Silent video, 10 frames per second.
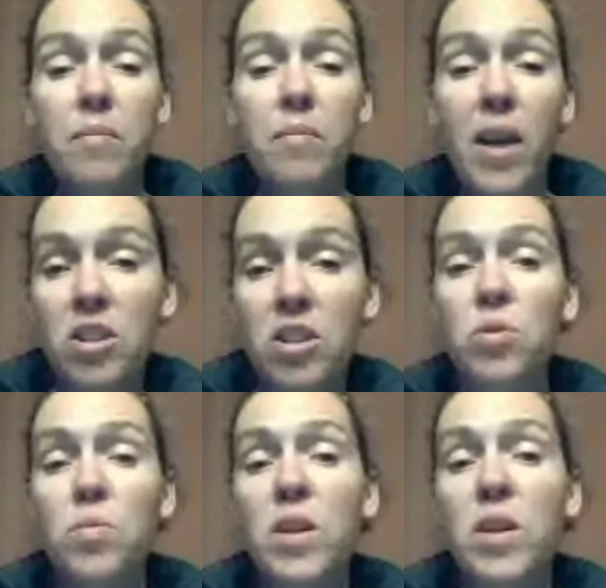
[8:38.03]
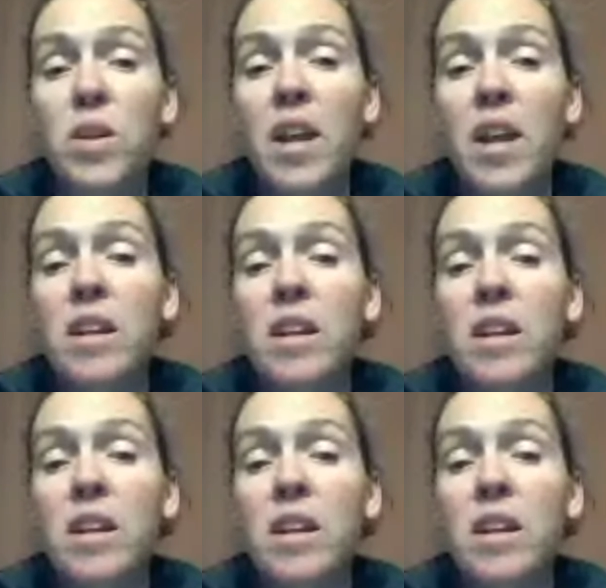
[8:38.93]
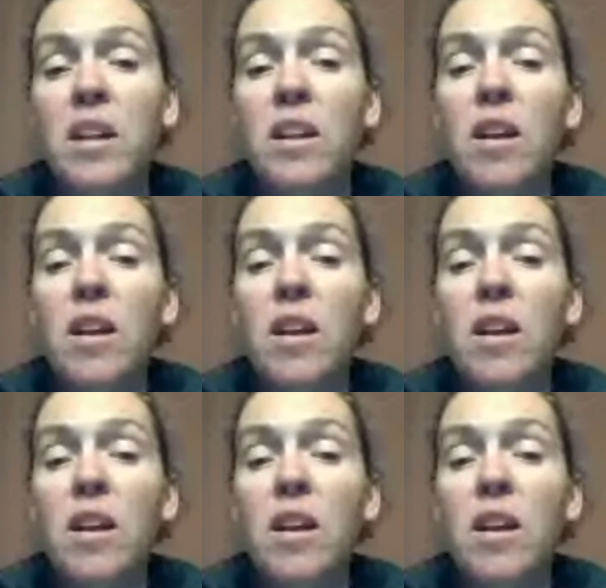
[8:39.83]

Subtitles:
allergy issues where they need